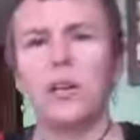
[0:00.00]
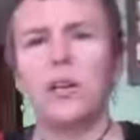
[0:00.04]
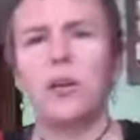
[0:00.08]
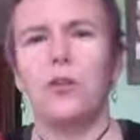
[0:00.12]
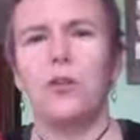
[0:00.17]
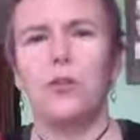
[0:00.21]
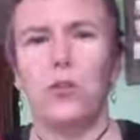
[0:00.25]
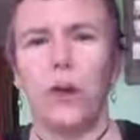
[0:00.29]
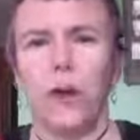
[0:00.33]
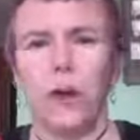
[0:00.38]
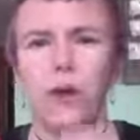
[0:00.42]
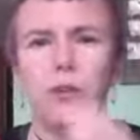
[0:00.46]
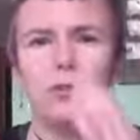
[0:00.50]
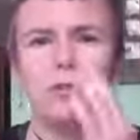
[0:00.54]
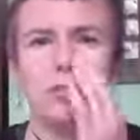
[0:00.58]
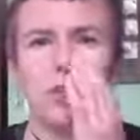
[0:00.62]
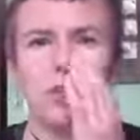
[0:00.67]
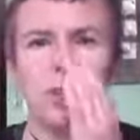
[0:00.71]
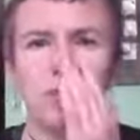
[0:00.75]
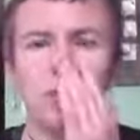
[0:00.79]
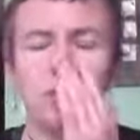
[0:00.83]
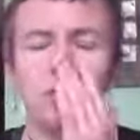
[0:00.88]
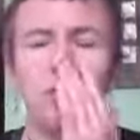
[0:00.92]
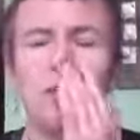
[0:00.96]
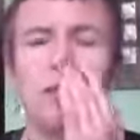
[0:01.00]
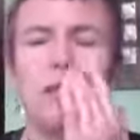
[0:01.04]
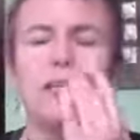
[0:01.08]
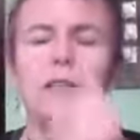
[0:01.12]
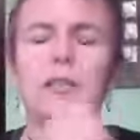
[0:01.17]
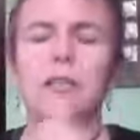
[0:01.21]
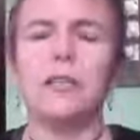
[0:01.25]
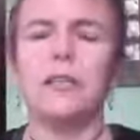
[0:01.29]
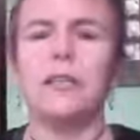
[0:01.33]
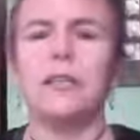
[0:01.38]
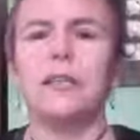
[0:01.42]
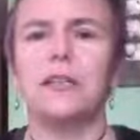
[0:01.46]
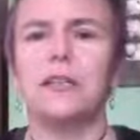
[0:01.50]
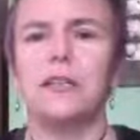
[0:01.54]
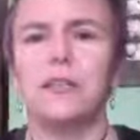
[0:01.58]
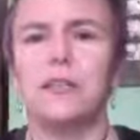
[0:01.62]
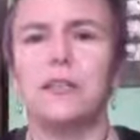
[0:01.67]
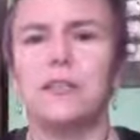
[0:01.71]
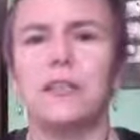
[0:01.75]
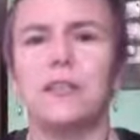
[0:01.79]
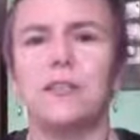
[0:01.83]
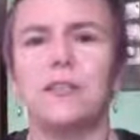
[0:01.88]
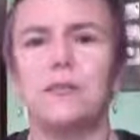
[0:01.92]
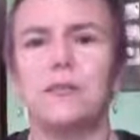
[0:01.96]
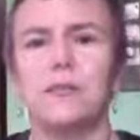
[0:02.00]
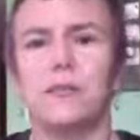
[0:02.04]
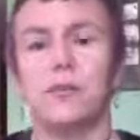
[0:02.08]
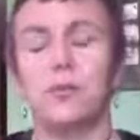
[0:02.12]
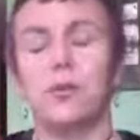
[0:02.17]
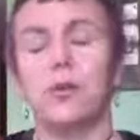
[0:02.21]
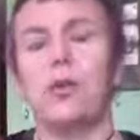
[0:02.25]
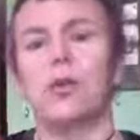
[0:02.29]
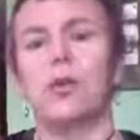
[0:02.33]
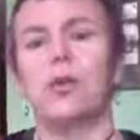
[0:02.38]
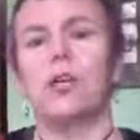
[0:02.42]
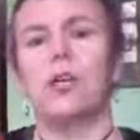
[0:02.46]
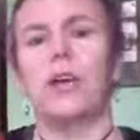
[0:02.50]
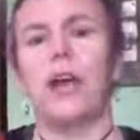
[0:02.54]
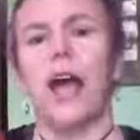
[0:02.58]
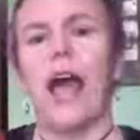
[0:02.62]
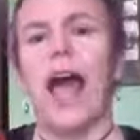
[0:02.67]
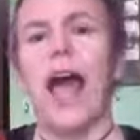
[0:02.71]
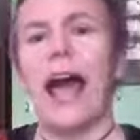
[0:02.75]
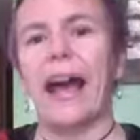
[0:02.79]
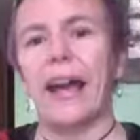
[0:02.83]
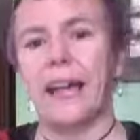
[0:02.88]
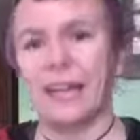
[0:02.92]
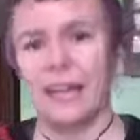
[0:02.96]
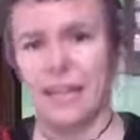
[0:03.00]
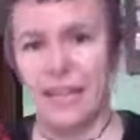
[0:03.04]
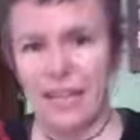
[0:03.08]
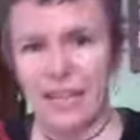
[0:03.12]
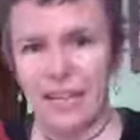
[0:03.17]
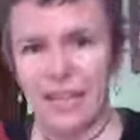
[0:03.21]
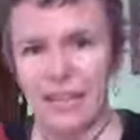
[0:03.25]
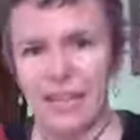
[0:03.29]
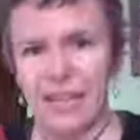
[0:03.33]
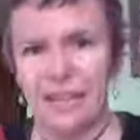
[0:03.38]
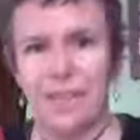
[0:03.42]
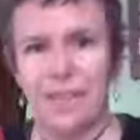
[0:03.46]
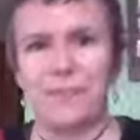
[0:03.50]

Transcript: well known is for acne.